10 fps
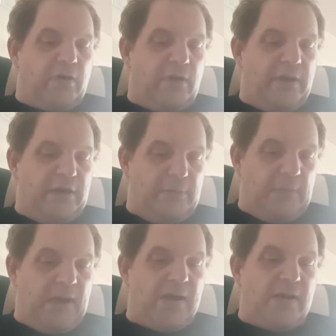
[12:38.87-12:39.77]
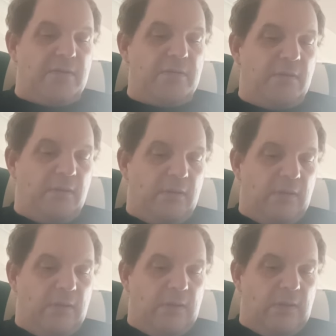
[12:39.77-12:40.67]
Iron Man,
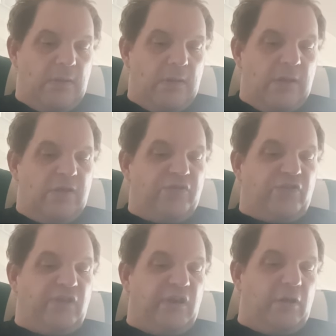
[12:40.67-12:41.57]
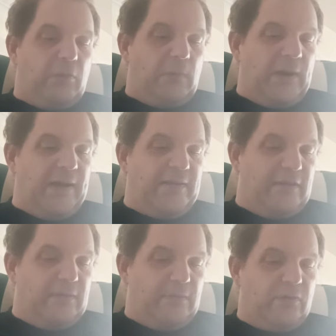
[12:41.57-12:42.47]
Steal
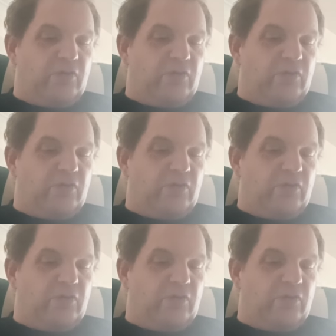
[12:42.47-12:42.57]
Away,